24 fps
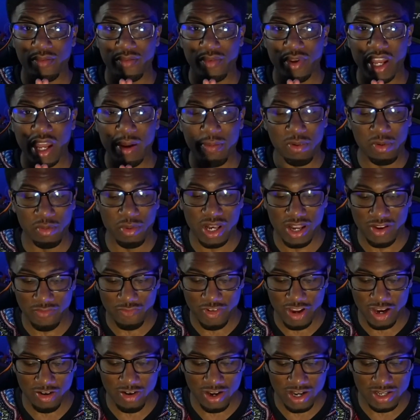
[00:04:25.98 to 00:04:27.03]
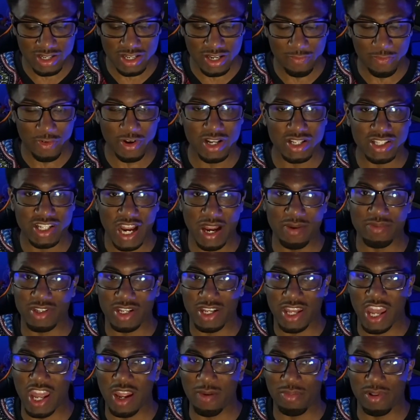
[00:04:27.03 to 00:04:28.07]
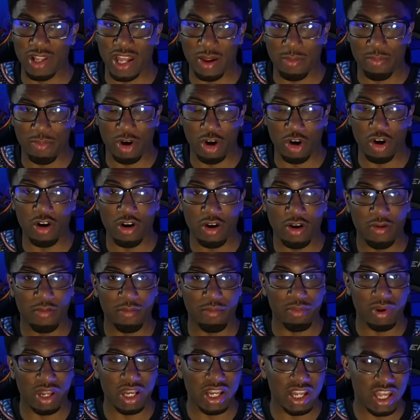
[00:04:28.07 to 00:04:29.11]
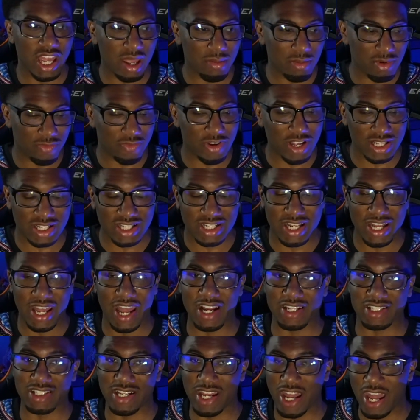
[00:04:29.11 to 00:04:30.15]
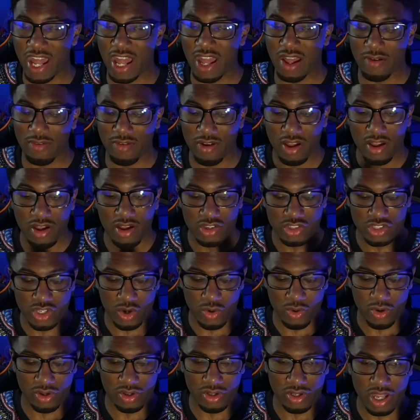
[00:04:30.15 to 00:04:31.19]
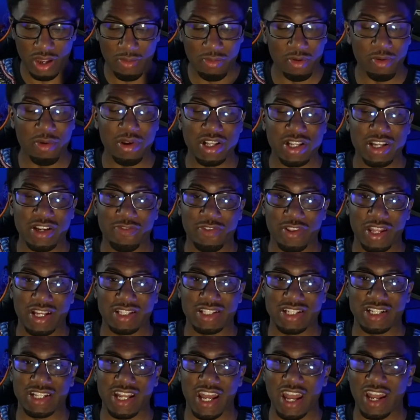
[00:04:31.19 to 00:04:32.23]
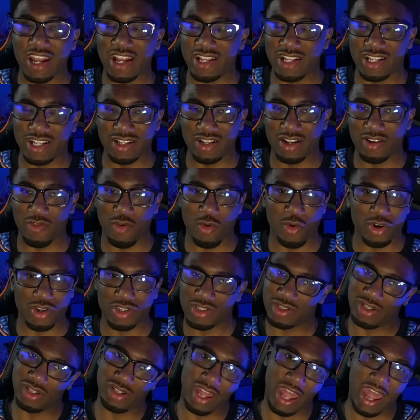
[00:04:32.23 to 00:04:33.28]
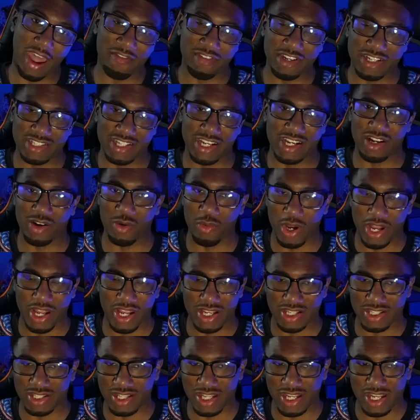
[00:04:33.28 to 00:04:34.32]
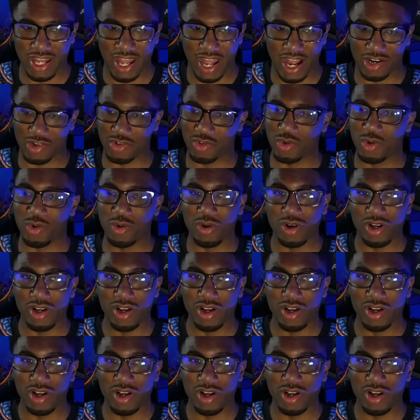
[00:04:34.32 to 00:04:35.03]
implementing very different types of gameplay per mini game event that they actually have. So implementing different things like that, and then of course having to take it away is the actual